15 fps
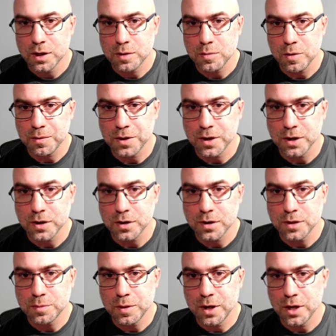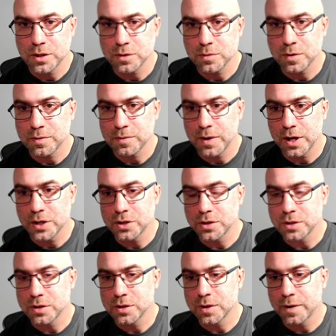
over here to this page, I'll refresh.